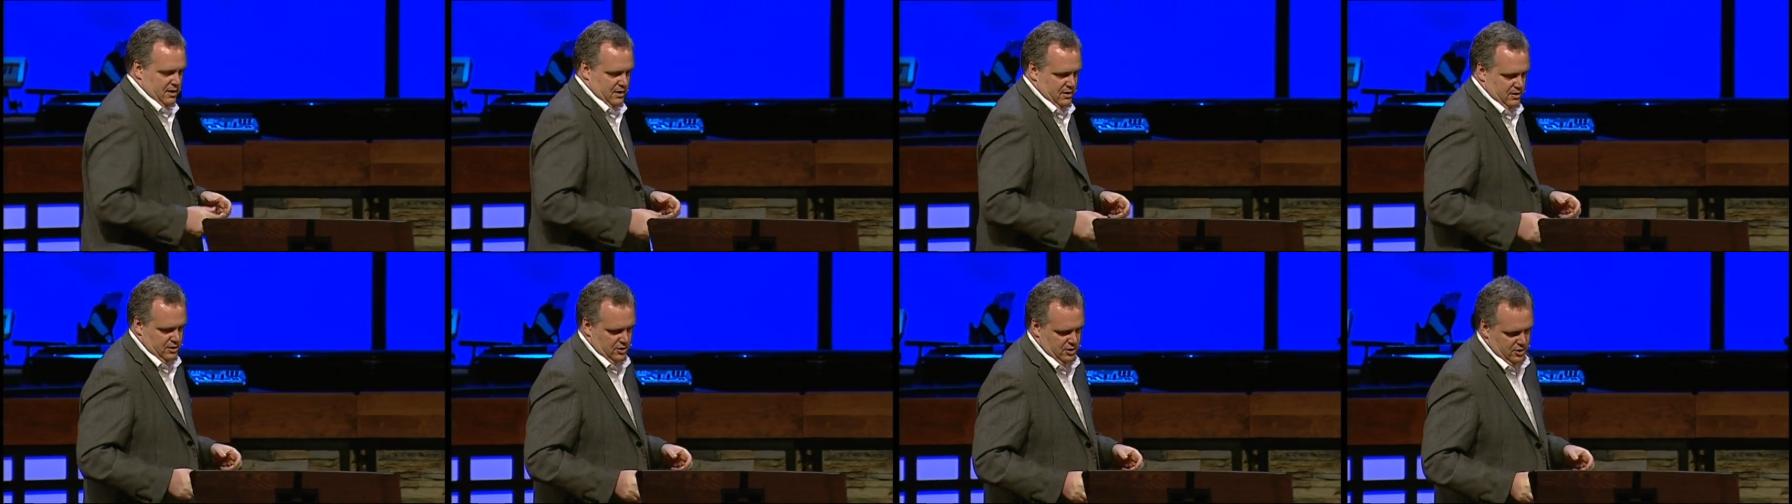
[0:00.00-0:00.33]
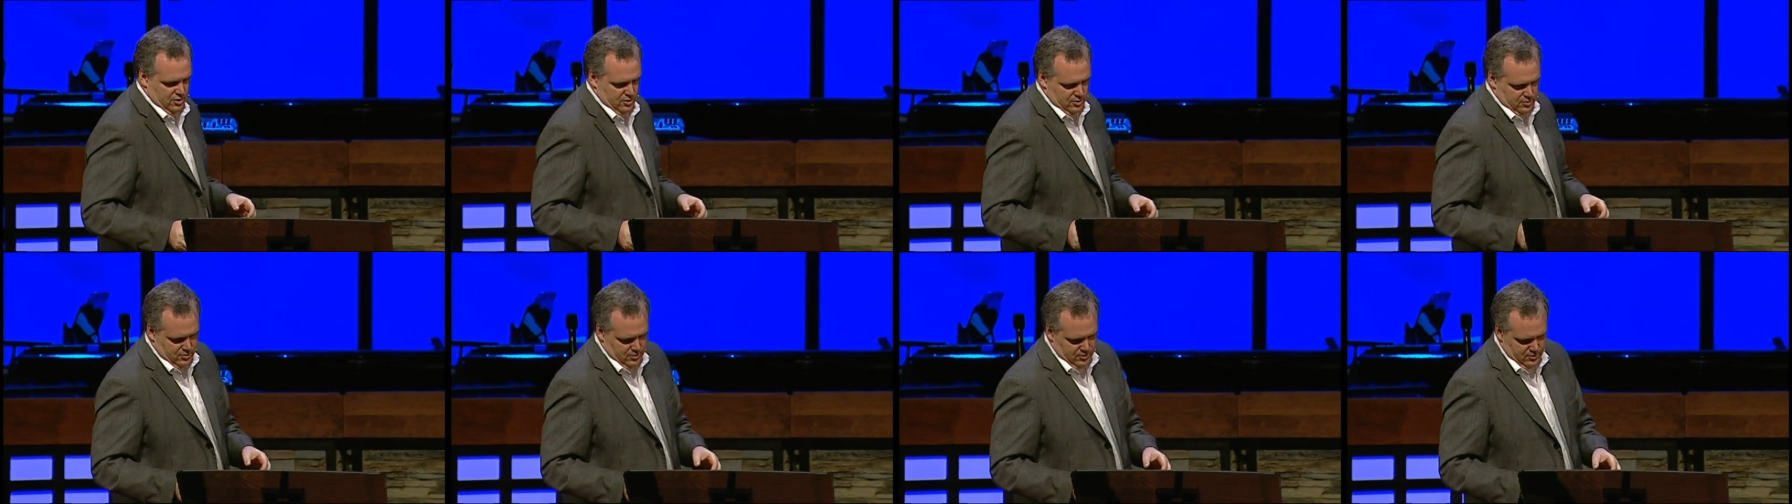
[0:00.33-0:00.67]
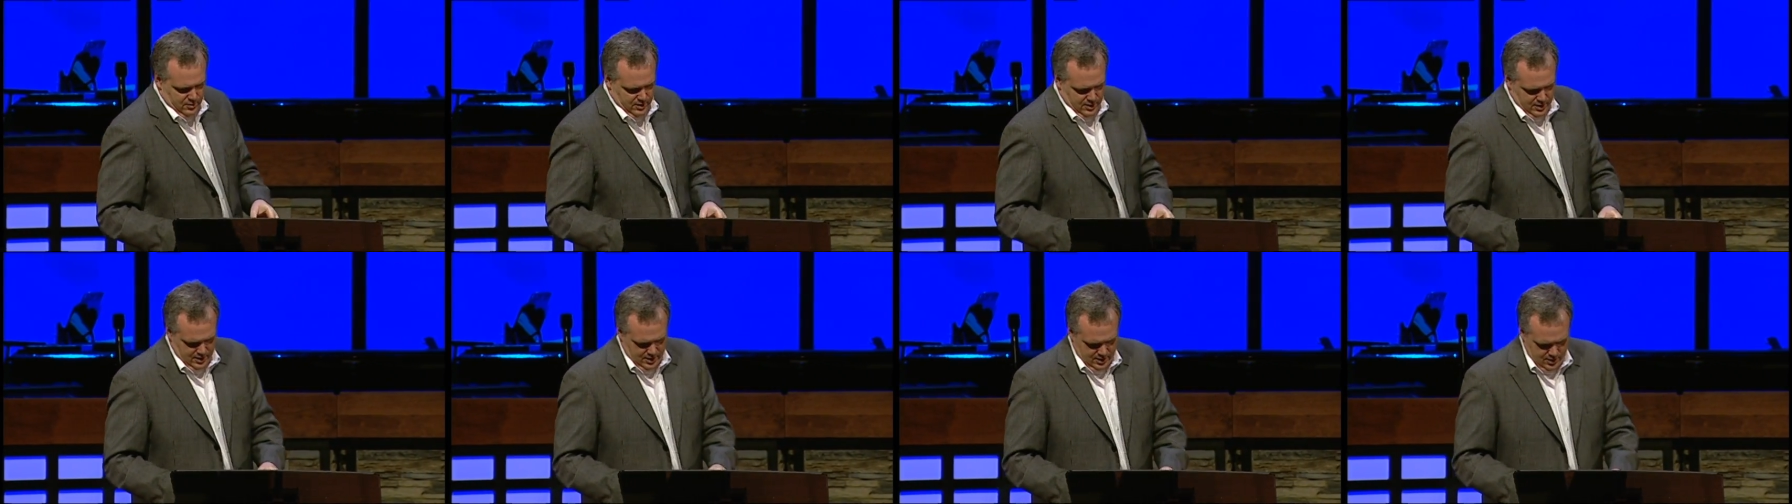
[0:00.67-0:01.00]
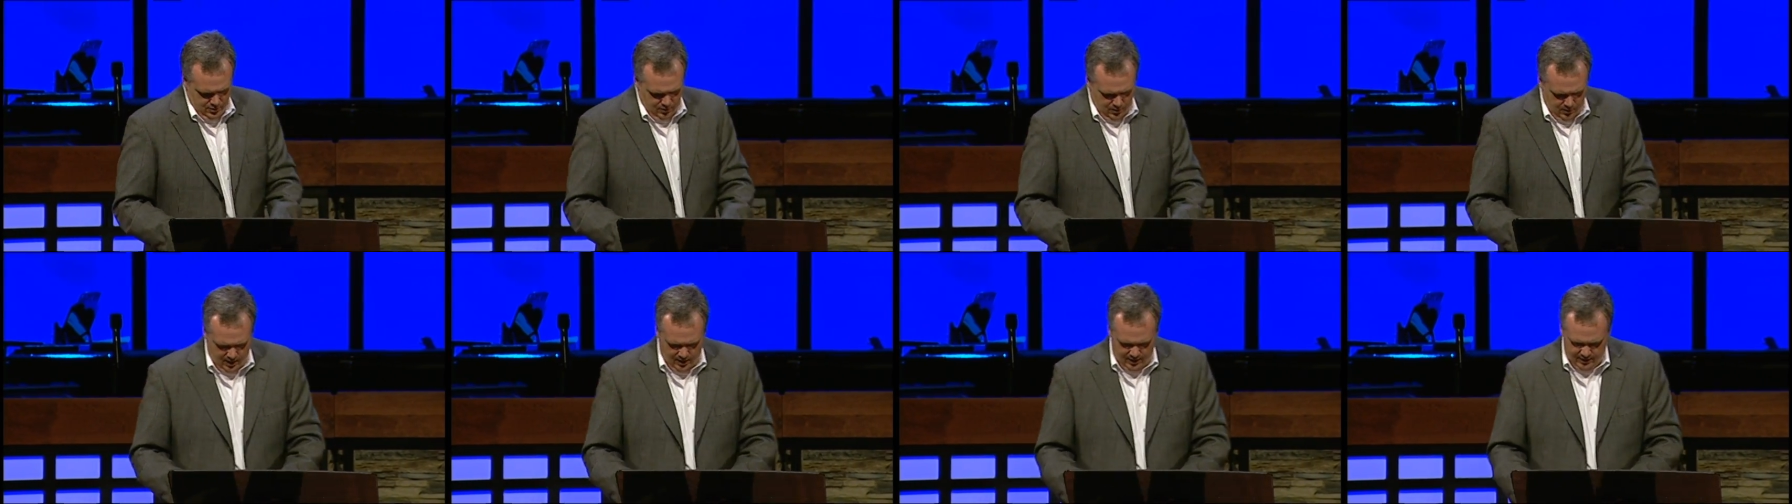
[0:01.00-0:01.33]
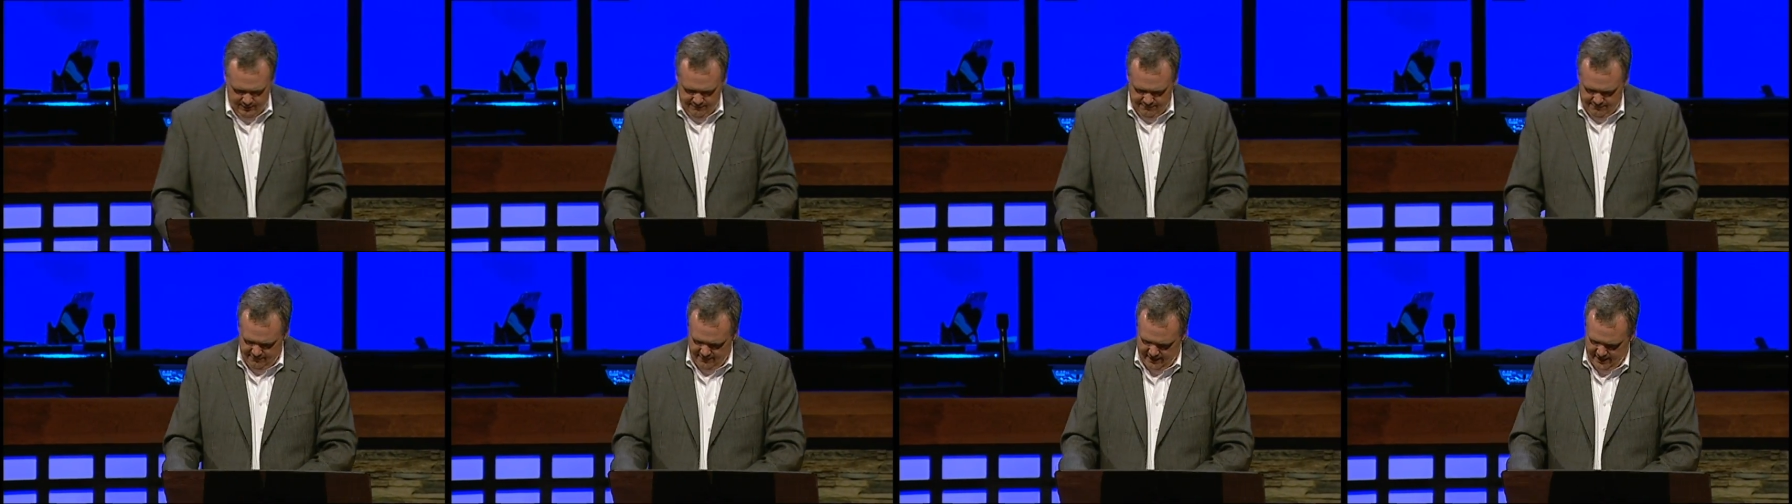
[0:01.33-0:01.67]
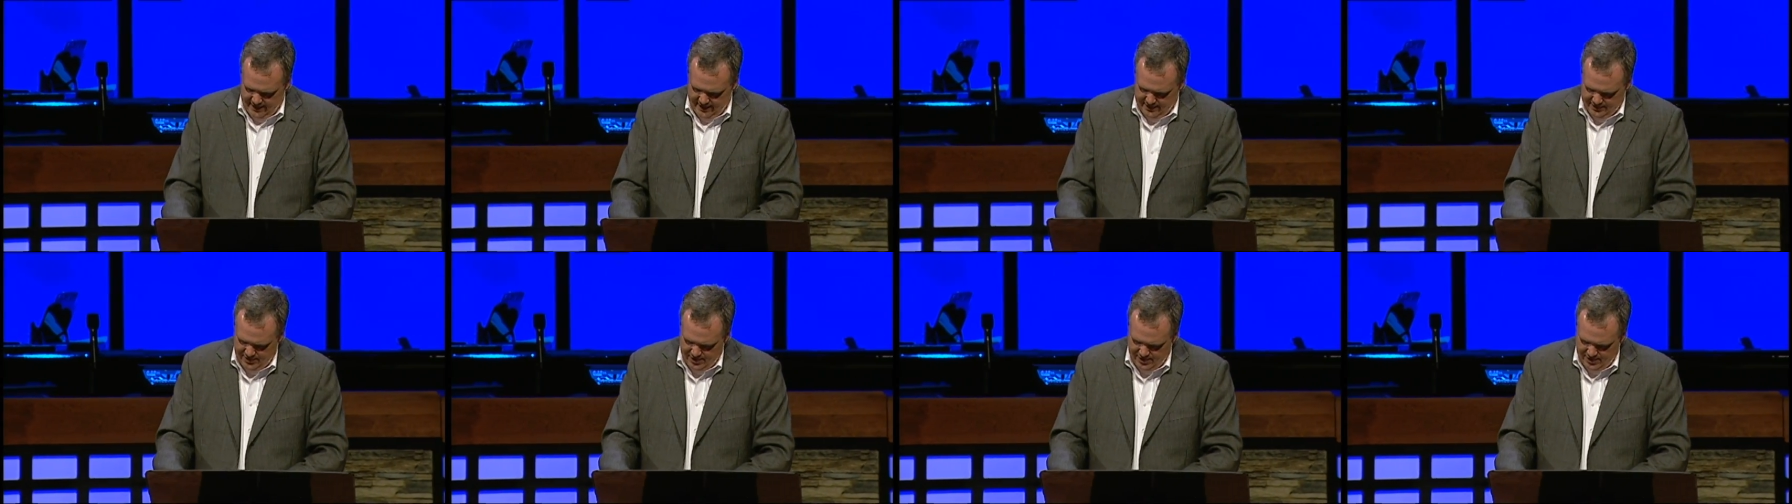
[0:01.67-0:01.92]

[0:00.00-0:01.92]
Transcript: you qualified?